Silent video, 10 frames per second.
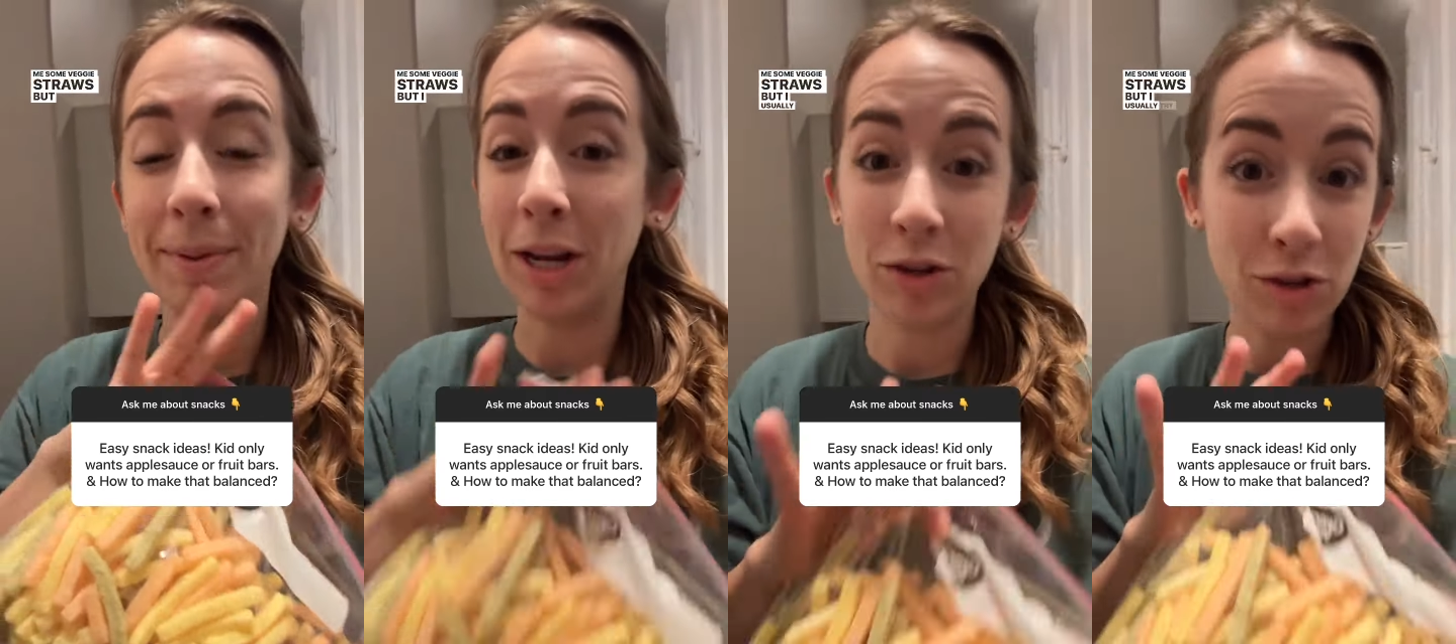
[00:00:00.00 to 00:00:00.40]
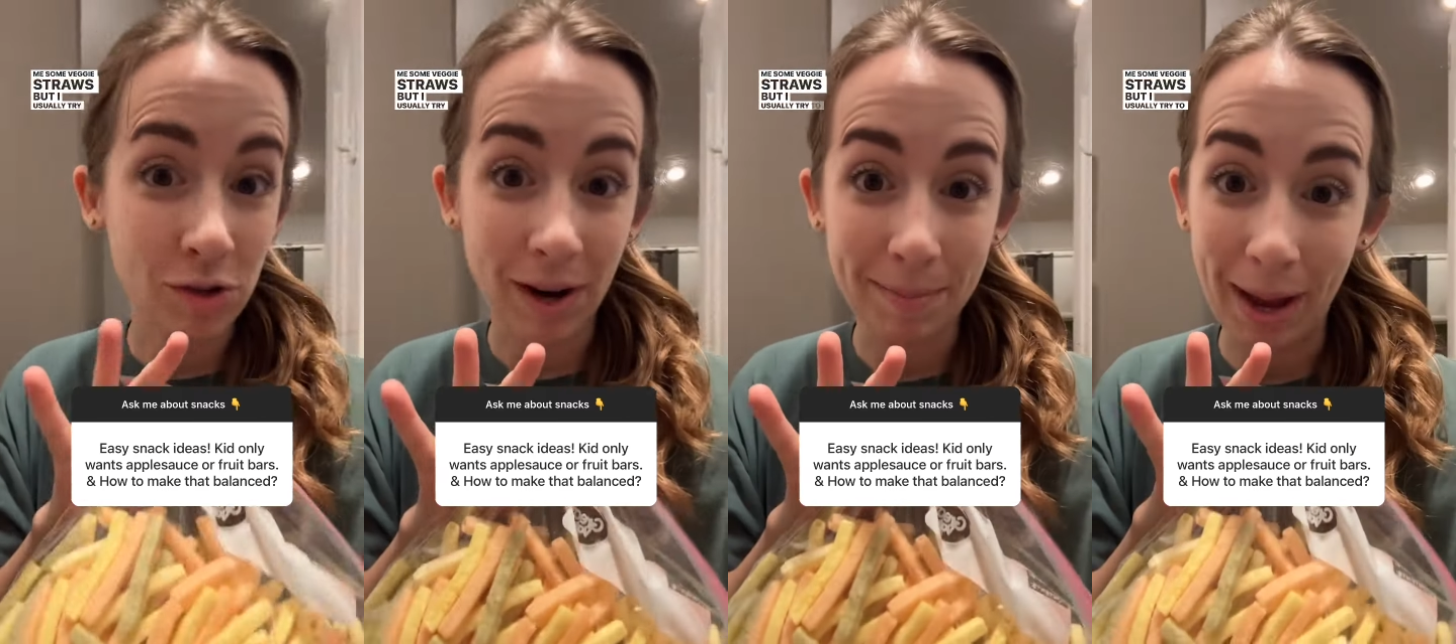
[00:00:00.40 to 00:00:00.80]
but I usually
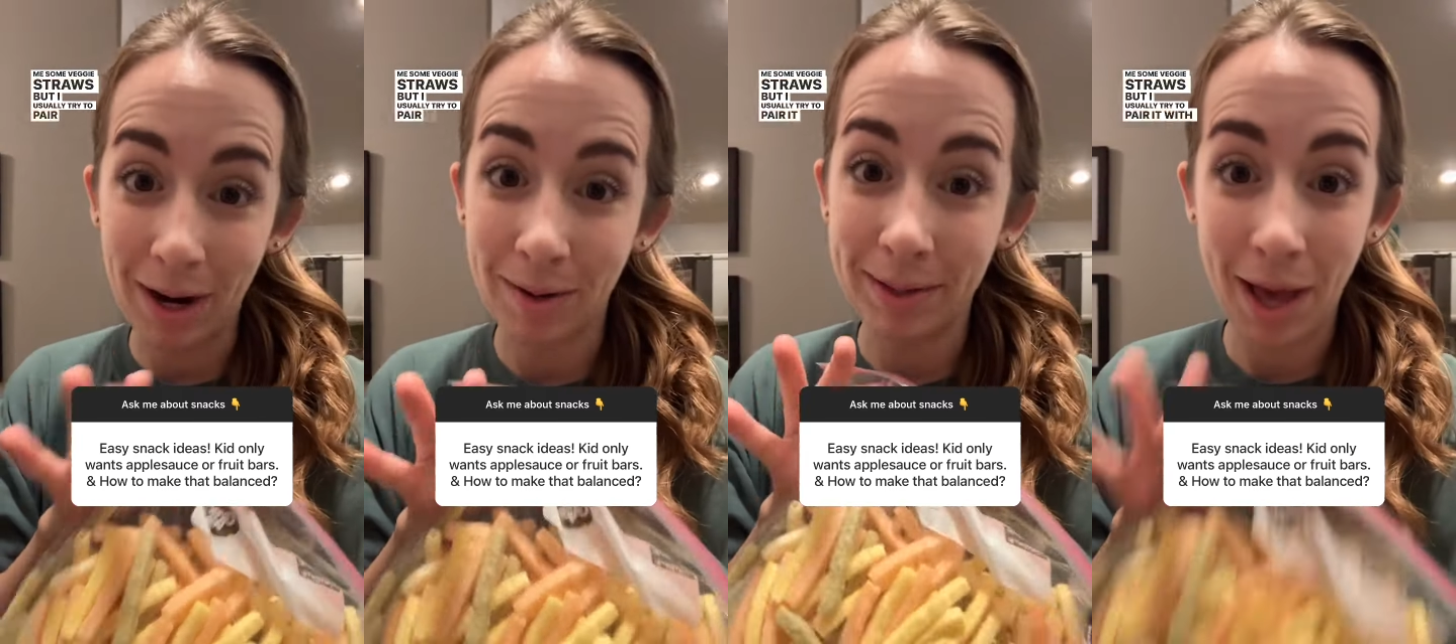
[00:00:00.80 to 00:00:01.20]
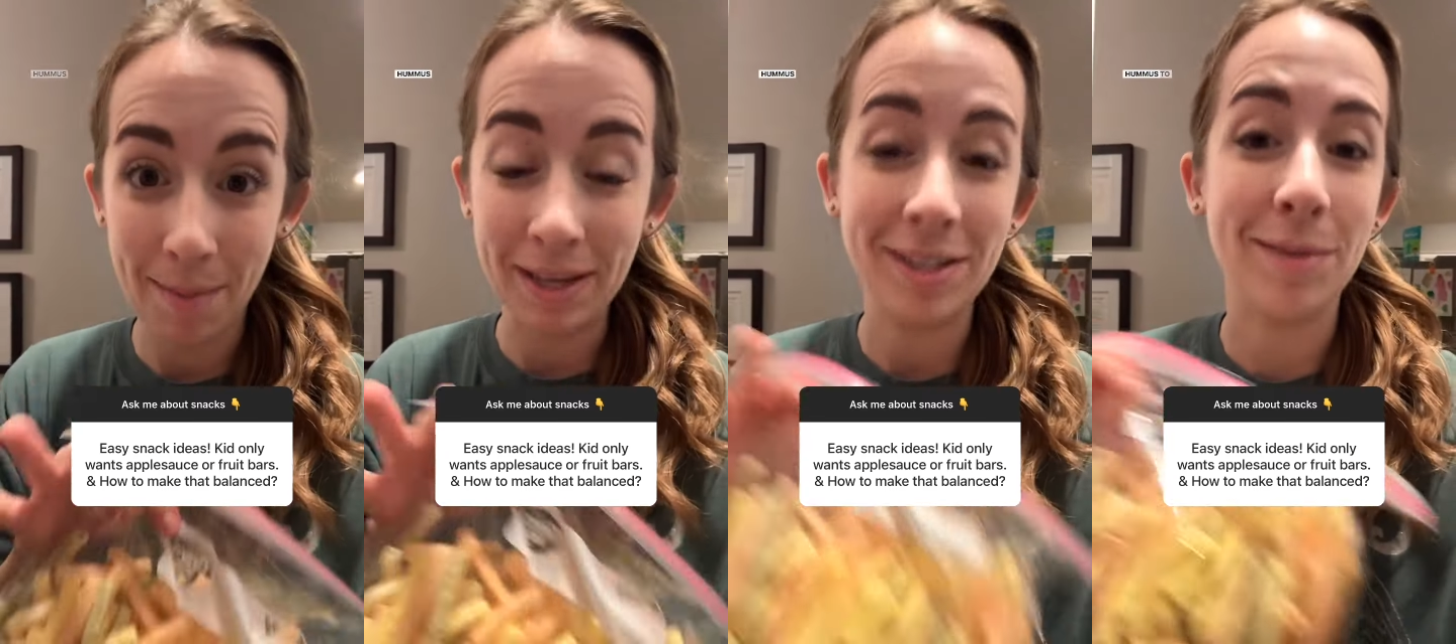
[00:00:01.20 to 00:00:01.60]
try to pair it with
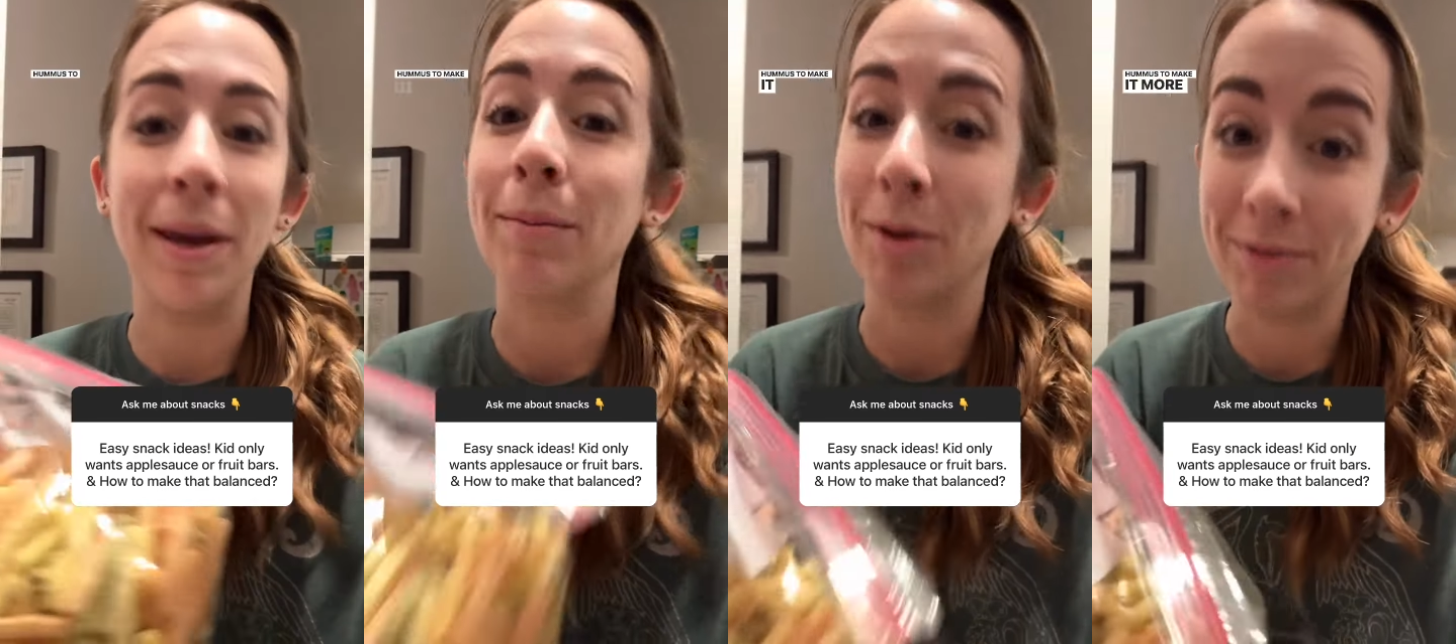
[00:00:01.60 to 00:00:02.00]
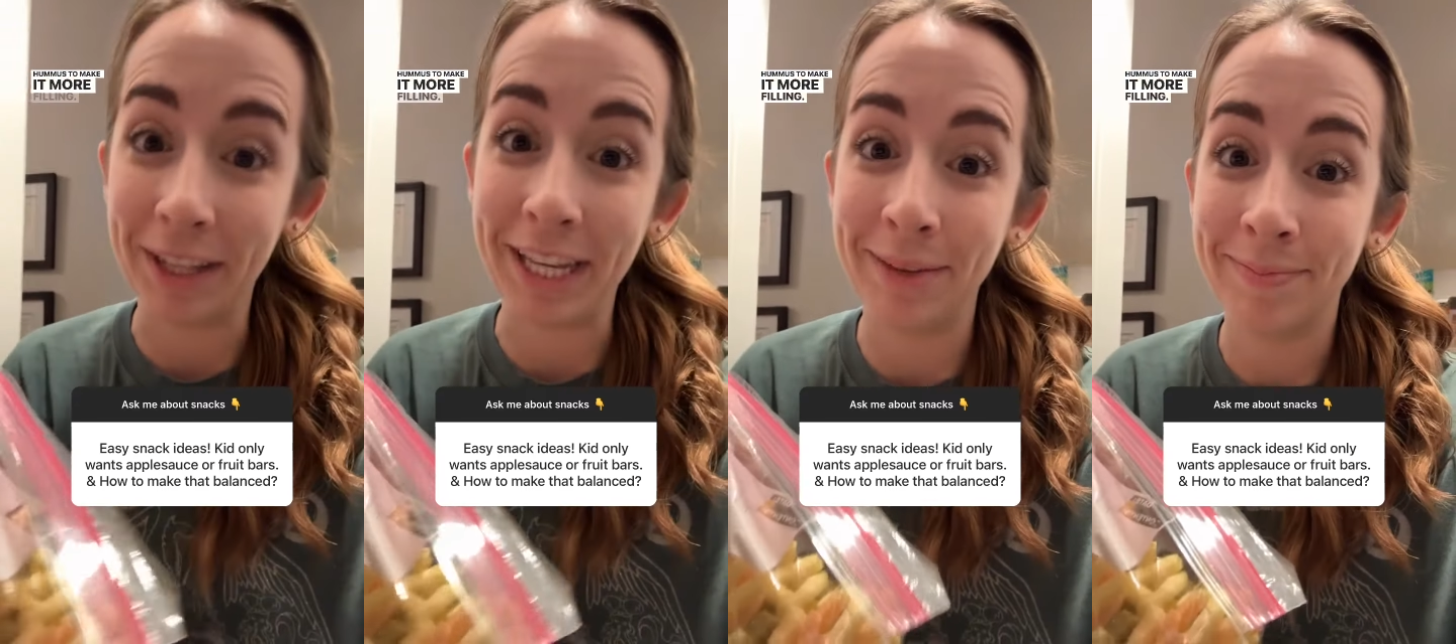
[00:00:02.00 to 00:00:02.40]
hummus to make it more
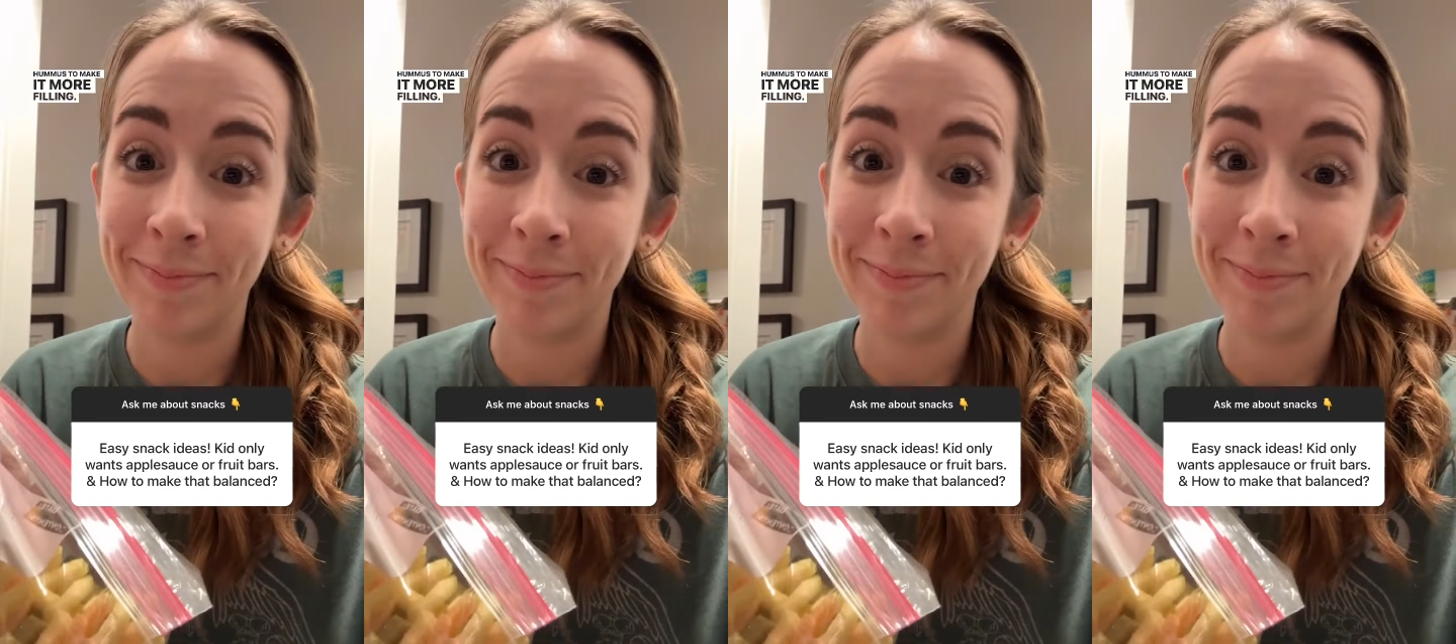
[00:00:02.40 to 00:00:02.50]
filling.